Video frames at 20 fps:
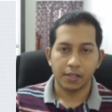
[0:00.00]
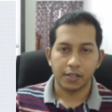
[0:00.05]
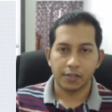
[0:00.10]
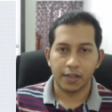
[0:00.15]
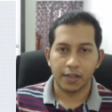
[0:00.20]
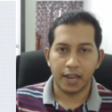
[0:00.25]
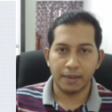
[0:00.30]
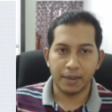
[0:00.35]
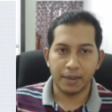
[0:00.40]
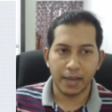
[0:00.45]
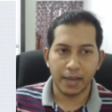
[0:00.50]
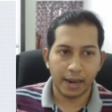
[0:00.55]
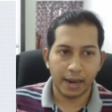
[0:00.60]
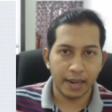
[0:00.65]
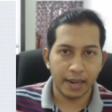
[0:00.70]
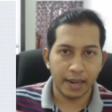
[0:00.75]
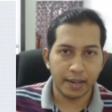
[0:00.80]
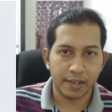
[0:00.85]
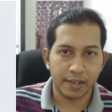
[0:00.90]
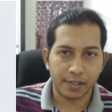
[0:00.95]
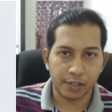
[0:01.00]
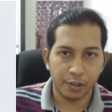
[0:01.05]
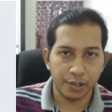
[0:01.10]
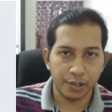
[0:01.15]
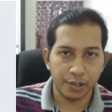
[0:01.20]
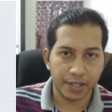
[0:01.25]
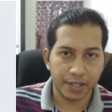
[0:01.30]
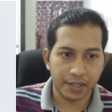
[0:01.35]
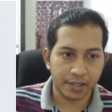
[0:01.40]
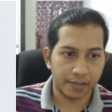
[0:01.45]
so let me underline the
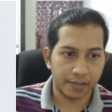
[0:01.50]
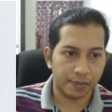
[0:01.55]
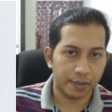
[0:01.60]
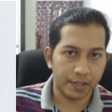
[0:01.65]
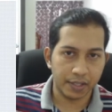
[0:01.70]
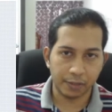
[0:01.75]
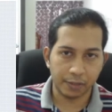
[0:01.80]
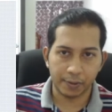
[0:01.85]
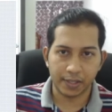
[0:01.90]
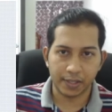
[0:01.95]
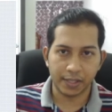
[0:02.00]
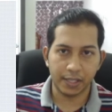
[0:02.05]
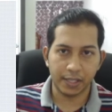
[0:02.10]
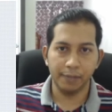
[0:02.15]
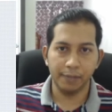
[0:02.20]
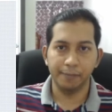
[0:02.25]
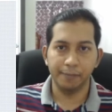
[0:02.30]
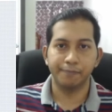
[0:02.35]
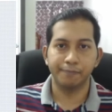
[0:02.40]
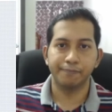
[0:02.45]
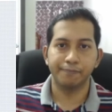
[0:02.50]
solutions for this question